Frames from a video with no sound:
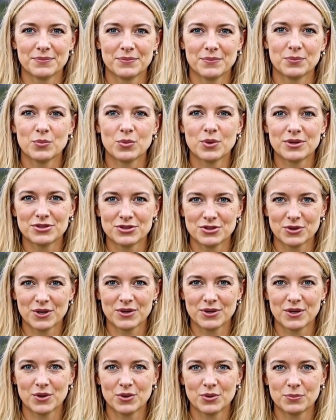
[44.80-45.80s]
Once you're
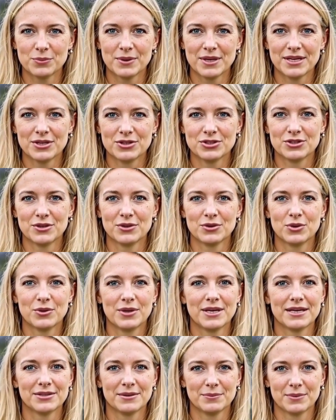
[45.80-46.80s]
on the home page,
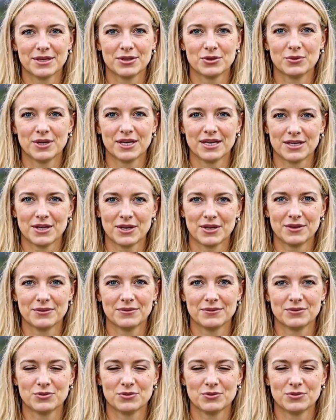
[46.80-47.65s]
locate the menu icon,